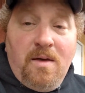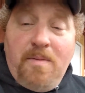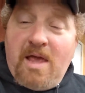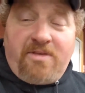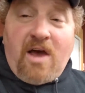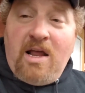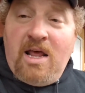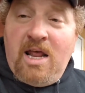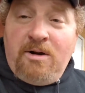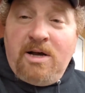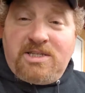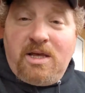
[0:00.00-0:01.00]
It's kind of
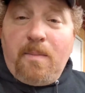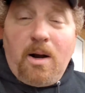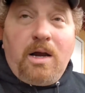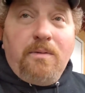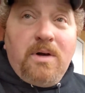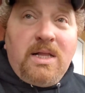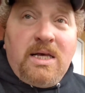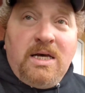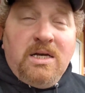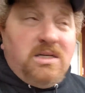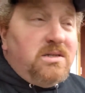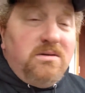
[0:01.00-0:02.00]
interesting, Mark. It really
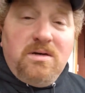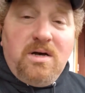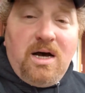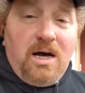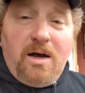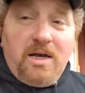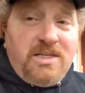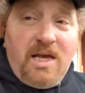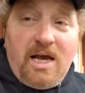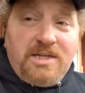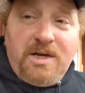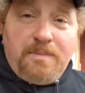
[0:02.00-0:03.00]
is. Like I say,
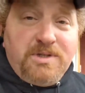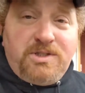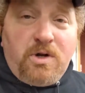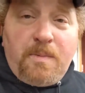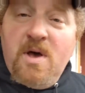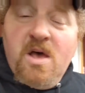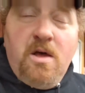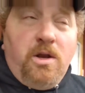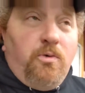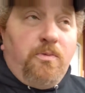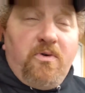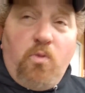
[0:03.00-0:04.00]
I'm just doing.
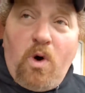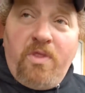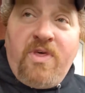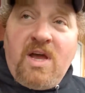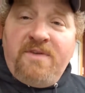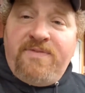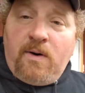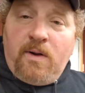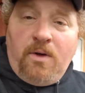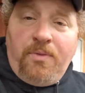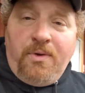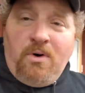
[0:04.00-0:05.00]
One thing I found
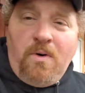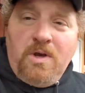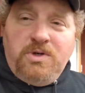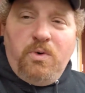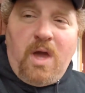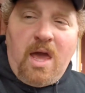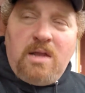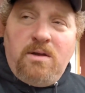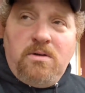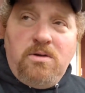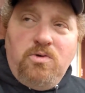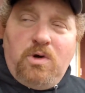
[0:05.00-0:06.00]
out though is you
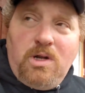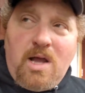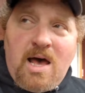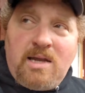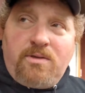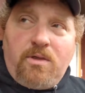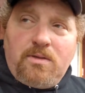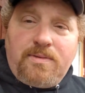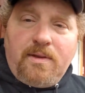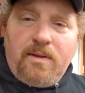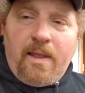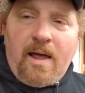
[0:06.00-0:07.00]
cannot.
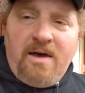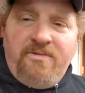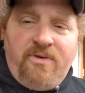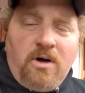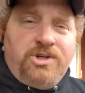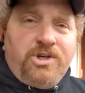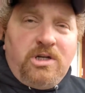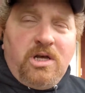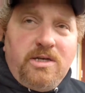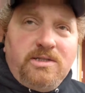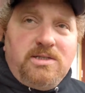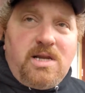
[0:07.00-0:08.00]
The live function
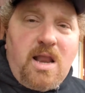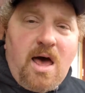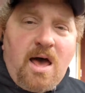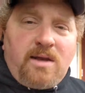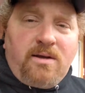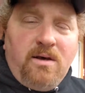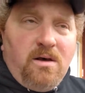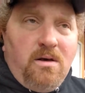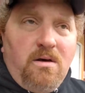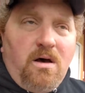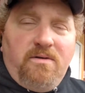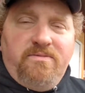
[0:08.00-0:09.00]
is not
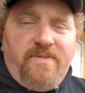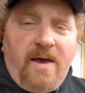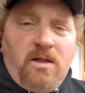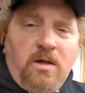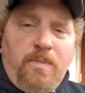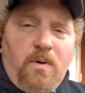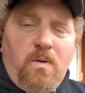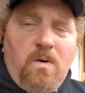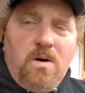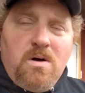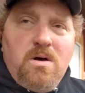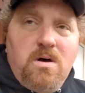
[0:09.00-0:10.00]
available
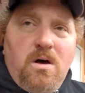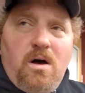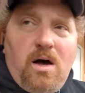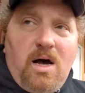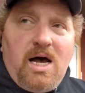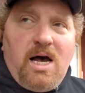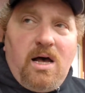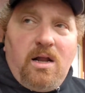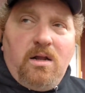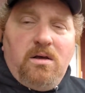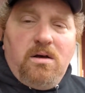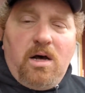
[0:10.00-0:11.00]

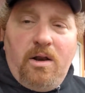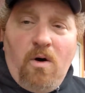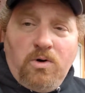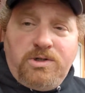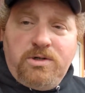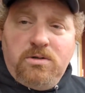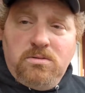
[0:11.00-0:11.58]
on a Note.